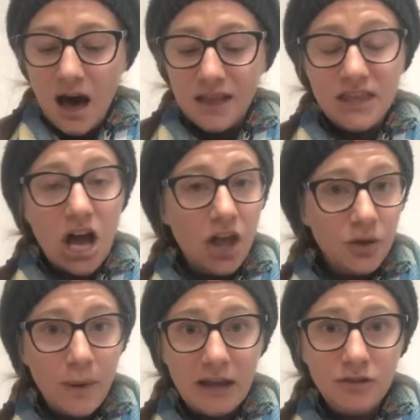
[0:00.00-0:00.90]
The other
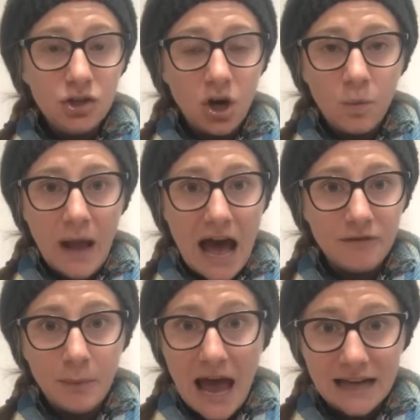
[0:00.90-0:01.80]
way, if you don't
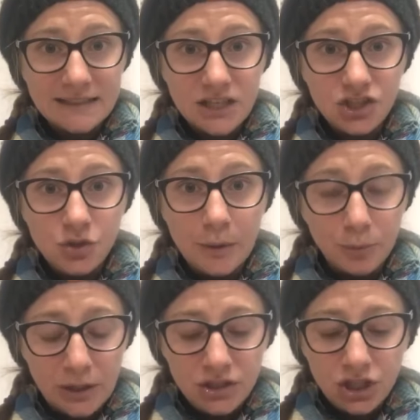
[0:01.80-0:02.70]
have access to a
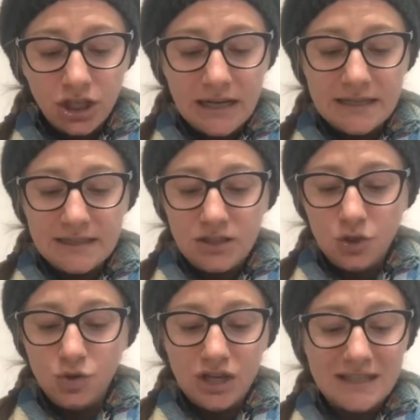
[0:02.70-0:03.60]
printer, is
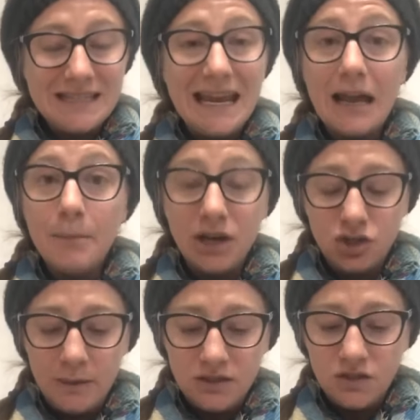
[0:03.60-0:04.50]
to just take a
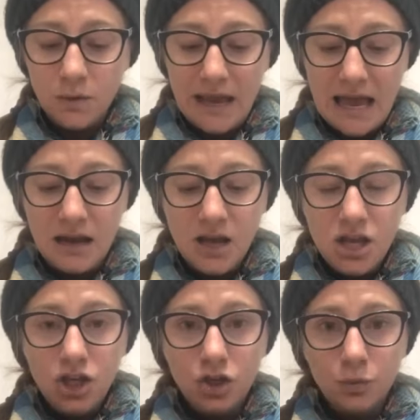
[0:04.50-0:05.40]
measurement. So again,
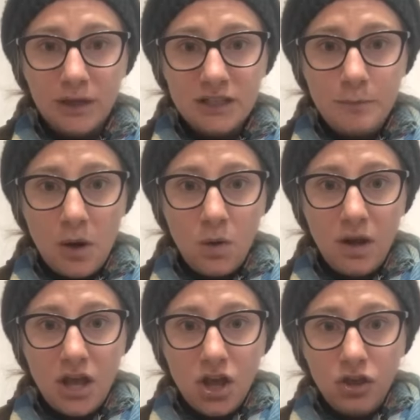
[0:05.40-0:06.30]
your wrist
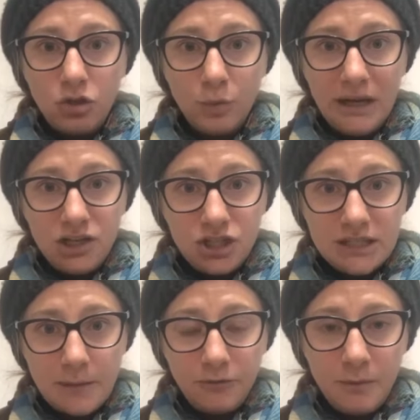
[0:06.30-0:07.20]
bone, 3 inches
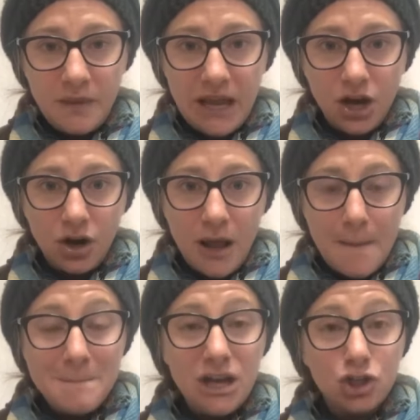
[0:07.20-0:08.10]
up from there,
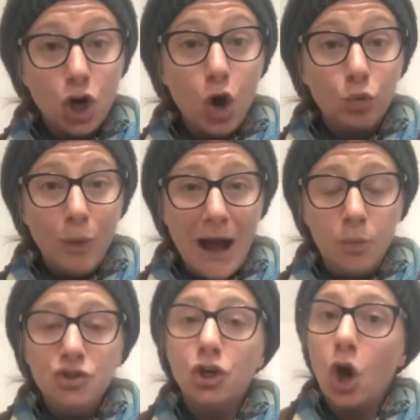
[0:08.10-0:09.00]
measure
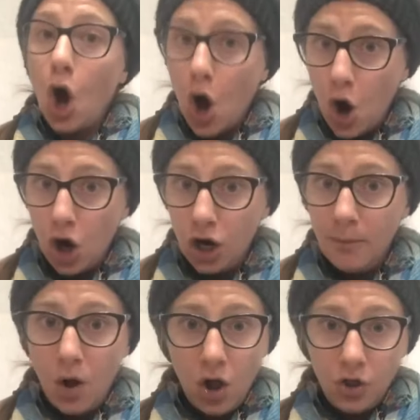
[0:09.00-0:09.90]
around your arm,
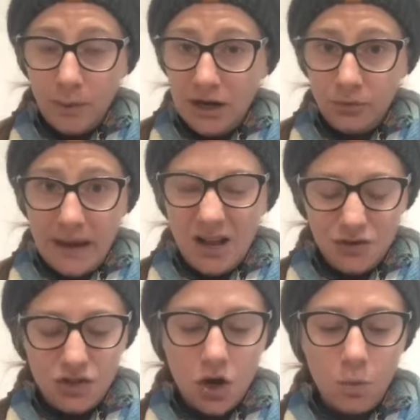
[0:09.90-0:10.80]
all the way around.
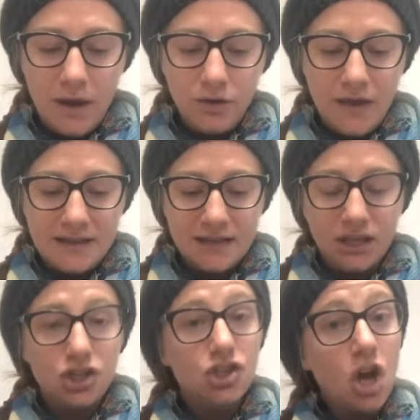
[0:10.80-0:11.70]
So whether that's like
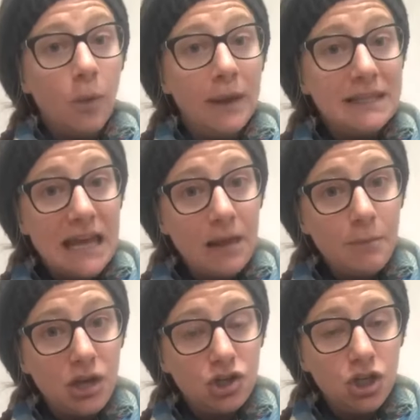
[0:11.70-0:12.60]
a sewing tape
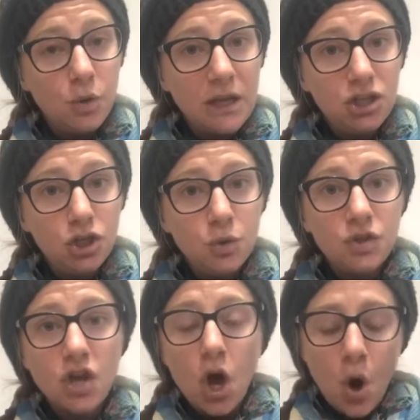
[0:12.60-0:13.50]
measure you can
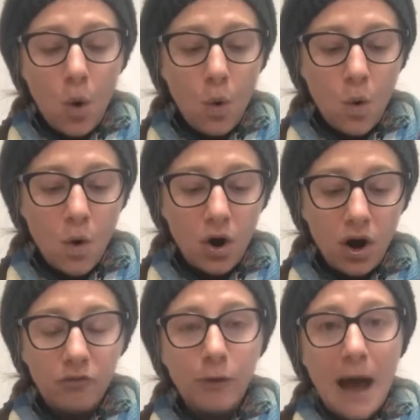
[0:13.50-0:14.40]
use,
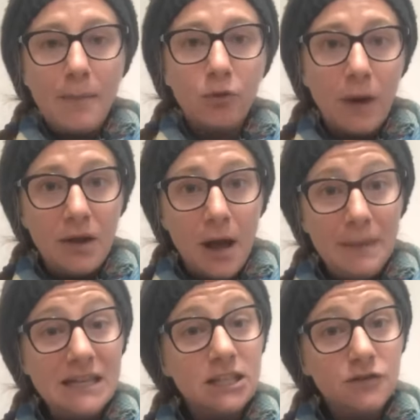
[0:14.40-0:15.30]
or wrap around a
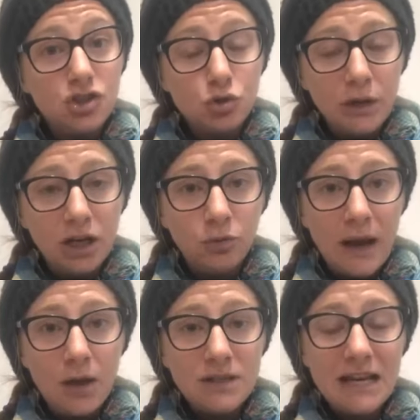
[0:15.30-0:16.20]
piece of string
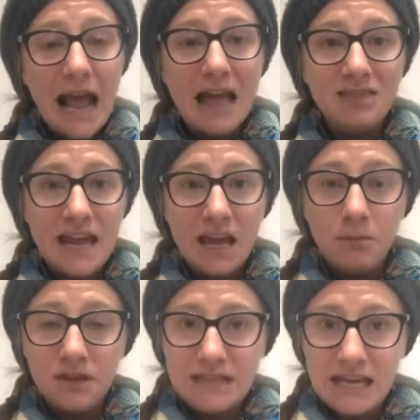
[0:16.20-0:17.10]
around it, and
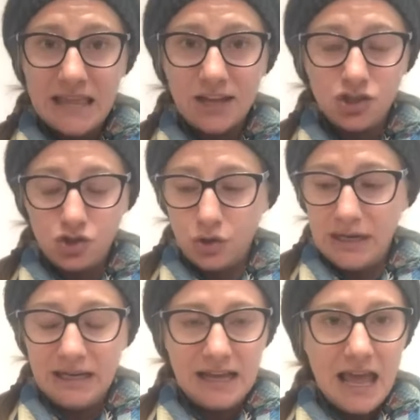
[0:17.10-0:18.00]
then take that
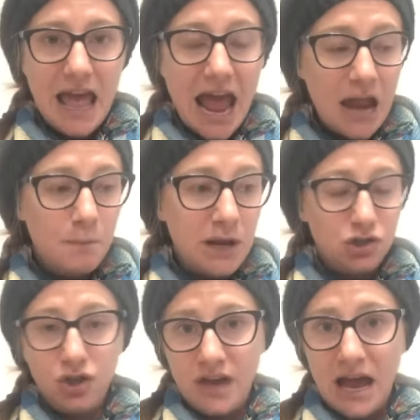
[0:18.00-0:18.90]
string and
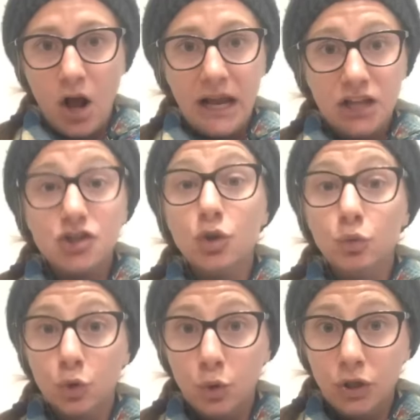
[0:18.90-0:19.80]
measure that against a
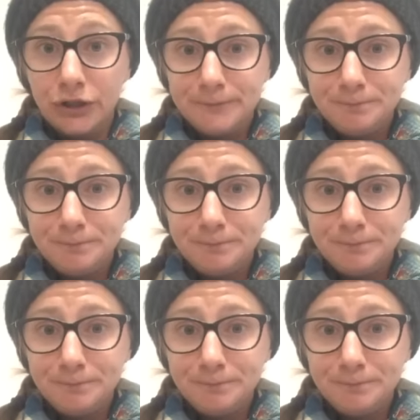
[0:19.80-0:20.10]
ruler.